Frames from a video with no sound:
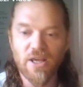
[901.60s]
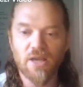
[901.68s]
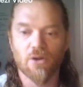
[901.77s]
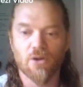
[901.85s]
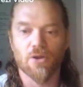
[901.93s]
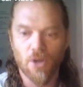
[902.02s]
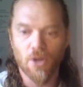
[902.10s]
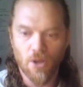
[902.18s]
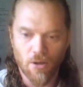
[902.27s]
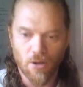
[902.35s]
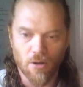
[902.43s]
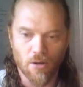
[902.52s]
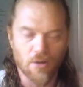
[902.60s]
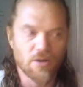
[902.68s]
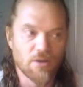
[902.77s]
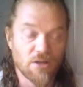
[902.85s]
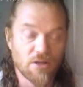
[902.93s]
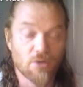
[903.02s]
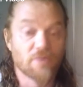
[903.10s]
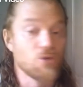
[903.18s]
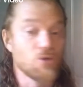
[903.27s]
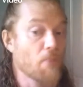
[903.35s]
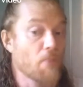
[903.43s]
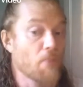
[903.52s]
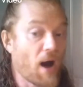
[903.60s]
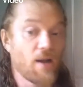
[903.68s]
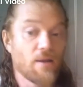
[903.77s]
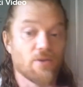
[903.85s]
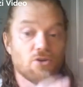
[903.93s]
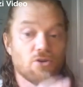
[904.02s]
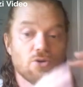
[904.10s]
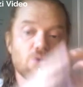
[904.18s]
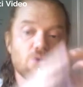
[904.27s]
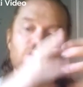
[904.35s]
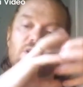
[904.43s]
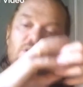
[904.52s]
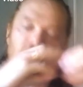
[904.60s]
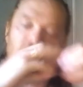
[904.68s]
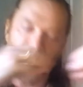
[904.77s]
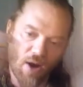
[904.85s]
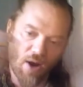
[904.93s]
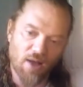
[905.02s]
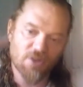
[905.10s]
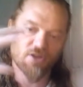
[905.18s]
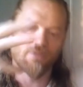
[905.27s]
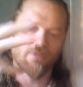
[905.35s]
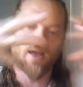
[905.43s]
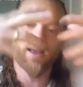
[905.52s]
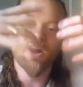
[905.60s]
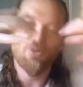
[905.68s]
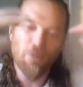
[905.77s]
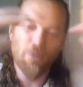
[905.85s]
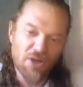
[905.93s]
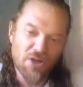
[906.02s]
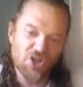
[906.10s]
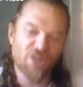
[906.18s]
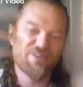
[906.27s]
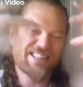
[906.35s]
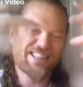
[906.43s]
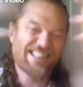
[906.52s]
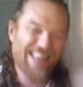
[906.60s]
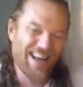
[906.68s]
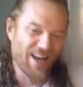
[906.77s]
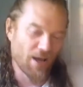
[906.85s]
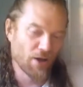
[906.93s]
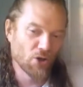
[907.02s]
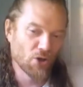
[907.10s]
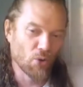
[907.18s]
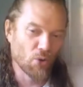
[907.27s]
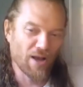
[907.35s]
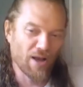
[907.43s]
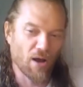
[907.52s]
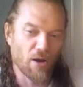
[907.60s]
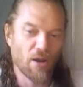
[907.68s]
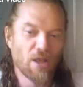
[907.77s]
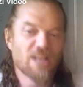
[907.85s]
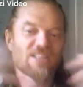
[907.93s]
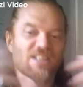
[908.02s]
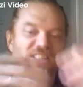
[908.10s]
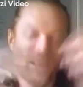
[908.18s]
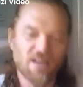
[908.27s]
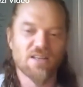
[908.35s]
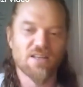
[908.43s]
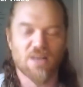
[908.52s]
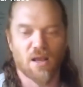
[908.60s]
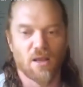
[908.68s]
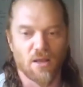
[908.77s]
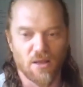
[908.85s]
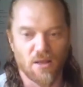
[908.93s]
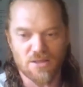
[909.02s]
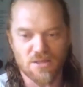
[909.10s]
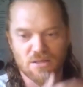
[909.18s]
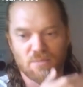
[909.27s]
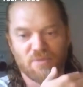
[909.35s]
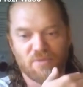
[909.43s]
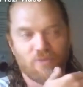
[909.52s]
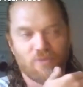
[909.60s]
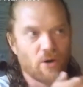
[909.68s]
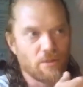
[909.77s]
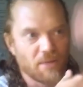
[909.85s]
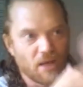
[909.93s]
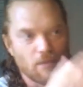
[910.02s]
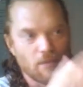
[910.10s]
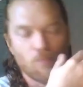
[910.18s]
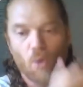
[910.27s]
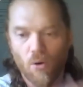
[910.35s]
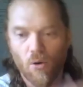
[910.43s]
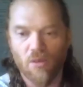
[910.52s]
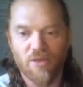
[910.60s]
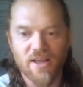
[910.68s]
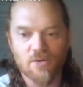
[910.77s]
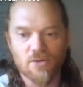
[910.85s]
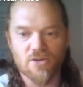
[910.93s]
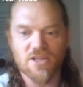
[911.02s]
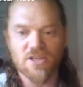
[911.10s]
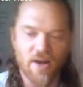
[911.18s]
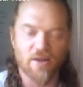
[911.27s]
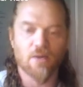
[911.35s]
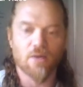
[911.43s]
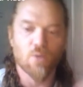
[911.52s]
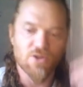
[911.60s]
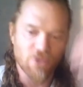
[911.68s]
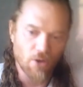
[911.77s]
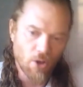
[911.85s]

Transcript: or the year of Yubal in the Jews, there are stuff like remission of sin going on. sin is before it became a moral thing in Christianity, it was a